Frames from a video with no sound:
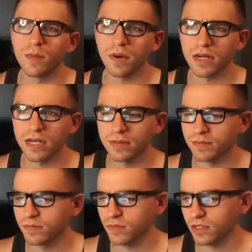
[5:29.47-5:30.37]
But
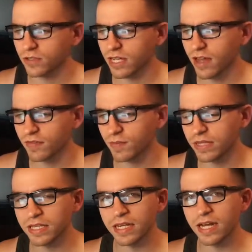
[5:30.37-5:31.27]
you know, to have that be
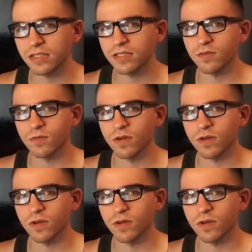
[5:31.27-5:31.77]
the next